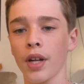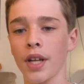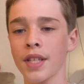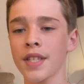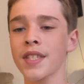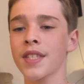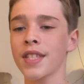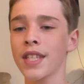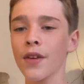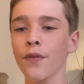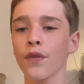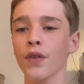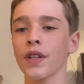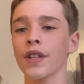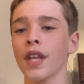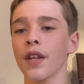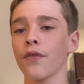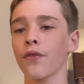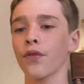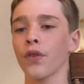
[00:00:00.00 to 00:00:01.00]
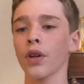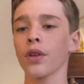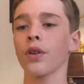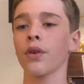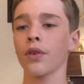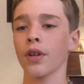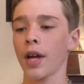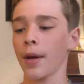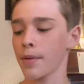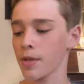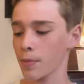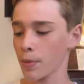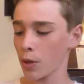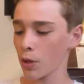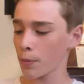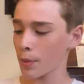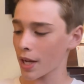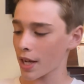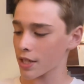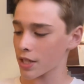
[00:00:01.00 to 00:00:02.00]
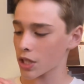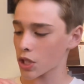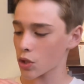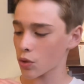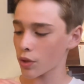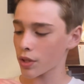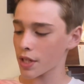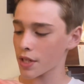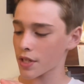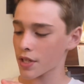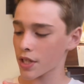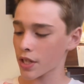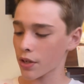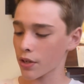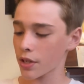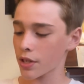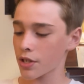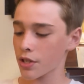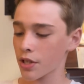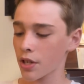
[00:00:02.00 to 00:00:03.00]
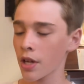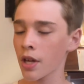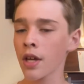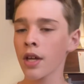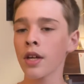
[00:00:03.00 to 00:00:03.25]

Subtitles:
It's different than front-loaded albums, but I hope you guys enjoyed this series.